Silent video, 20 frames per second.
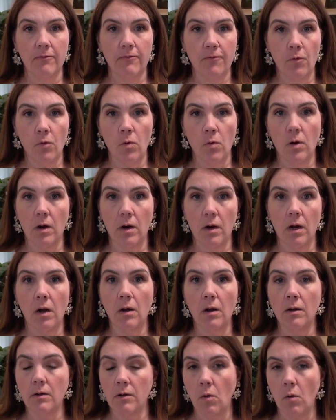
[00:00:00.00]
for
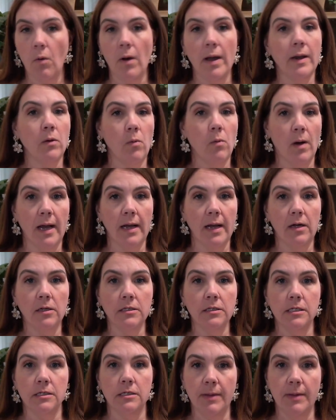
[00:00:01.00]
quite a
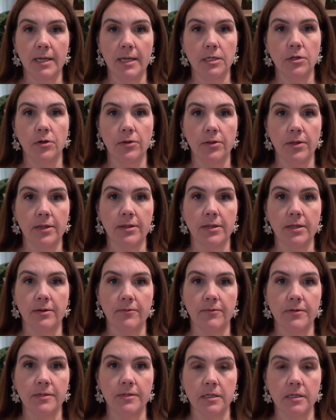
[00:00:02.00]
while to make sure that the
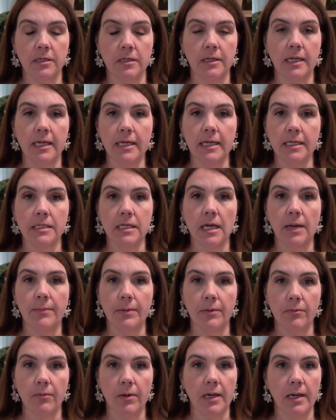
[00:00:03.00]
facility gets up
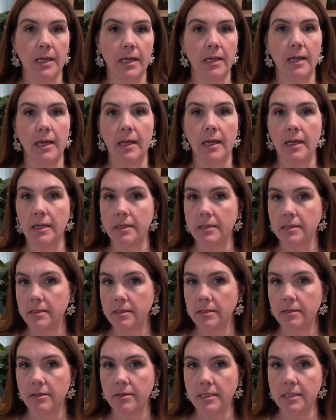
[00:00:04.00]
and running and
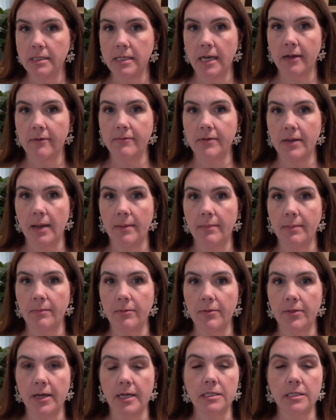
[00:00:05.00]
things that have to happen
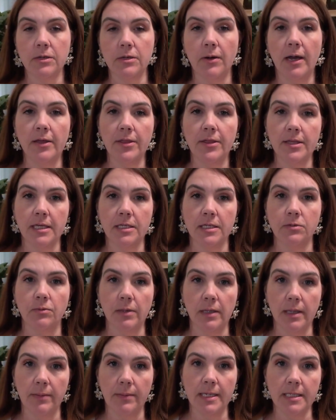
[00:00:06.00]
with that. So I think that's
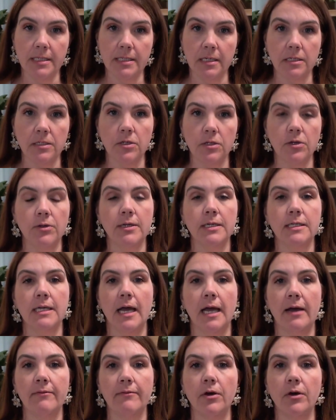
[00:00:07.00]
really amazing. So you get to
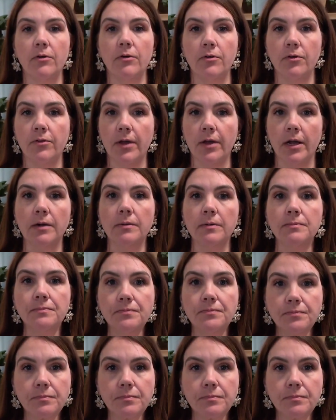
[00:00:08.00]
have the owner there